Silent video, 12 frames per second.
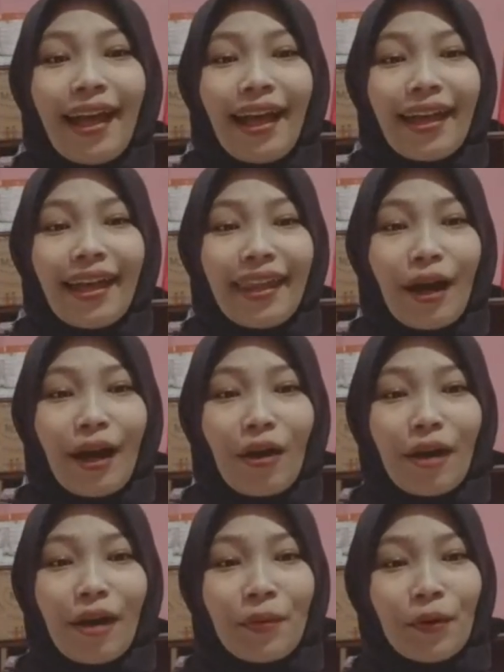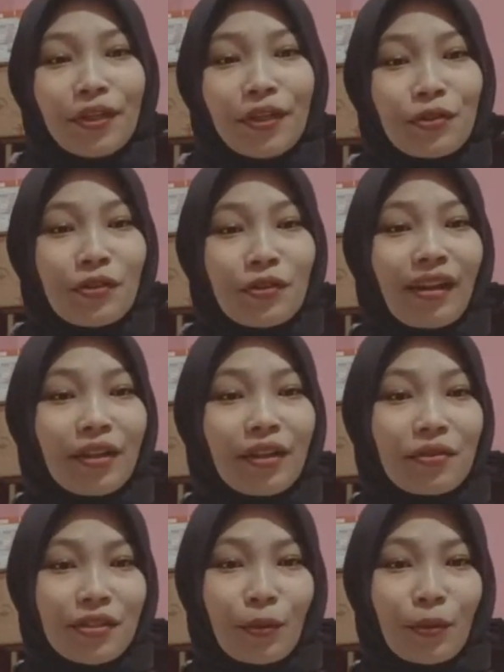and now I'm going to tell you a
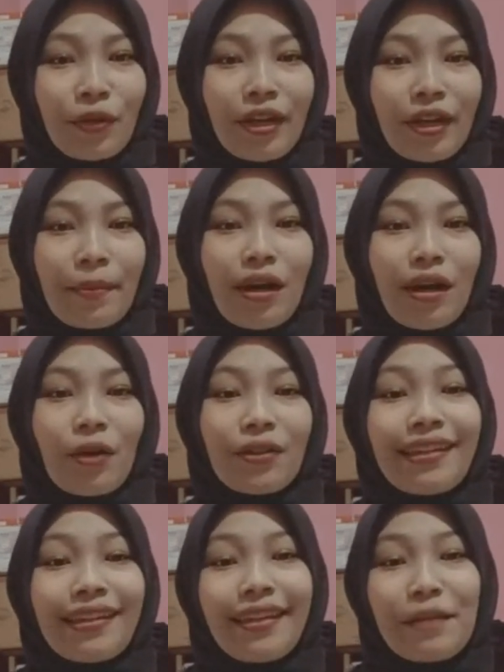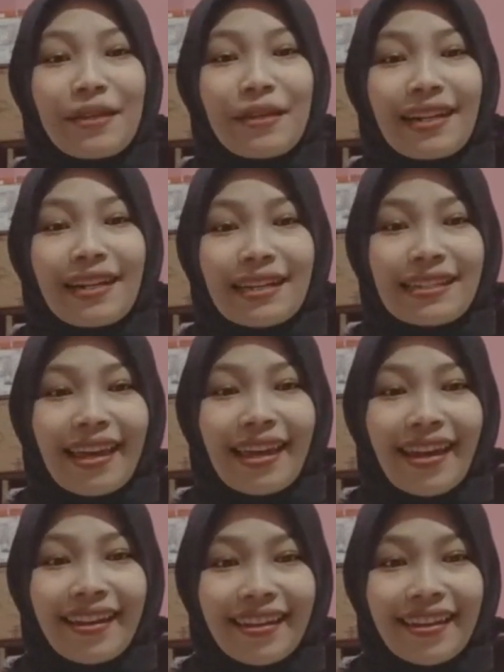story about King Midas and
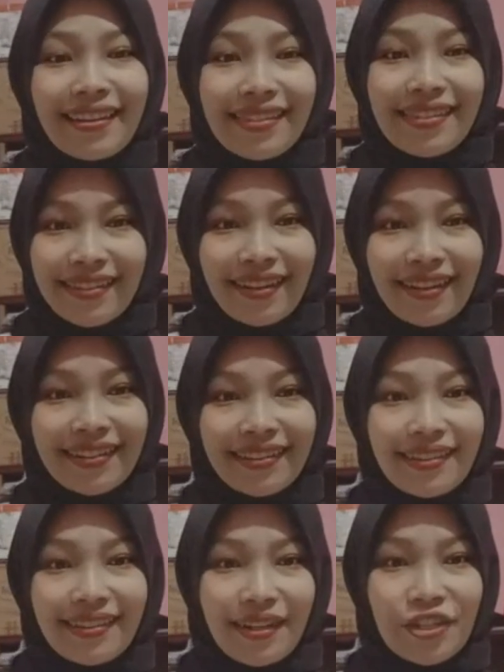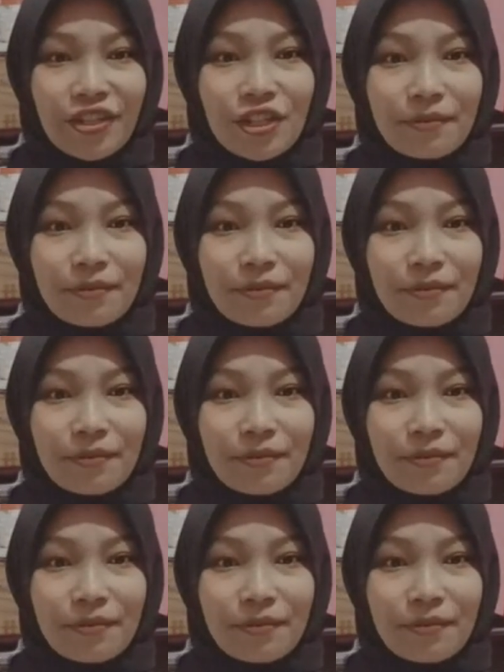his golden touch.